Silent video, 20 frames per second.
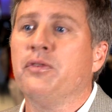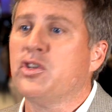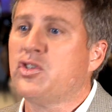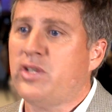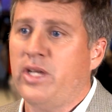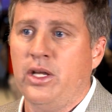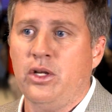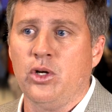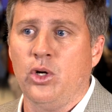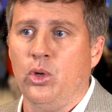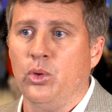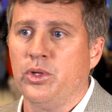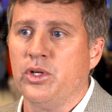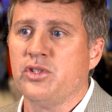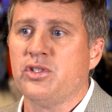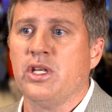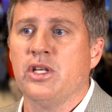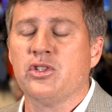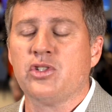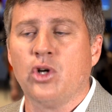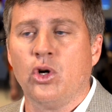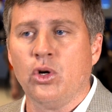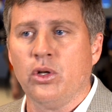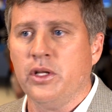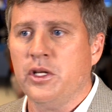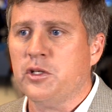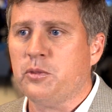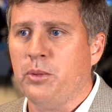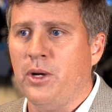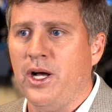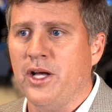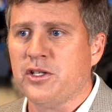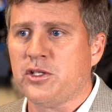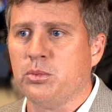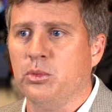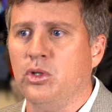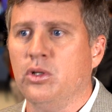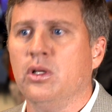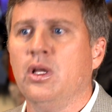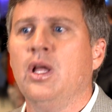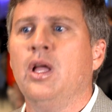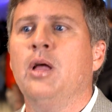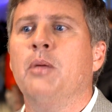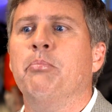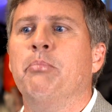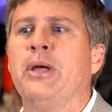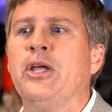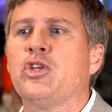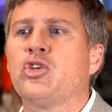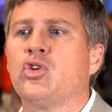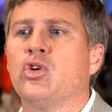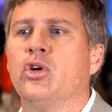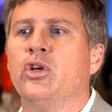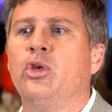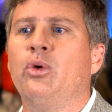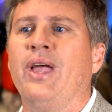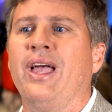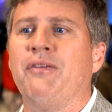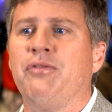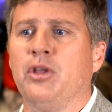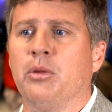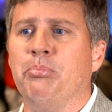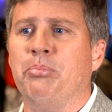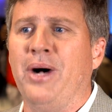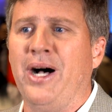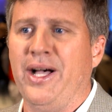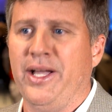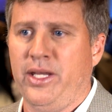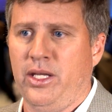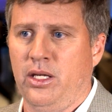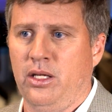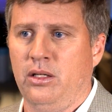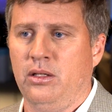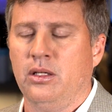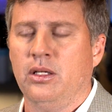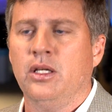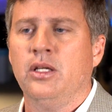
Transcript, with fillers: your stakeholders as early as possible. Make sure you have their buy-in.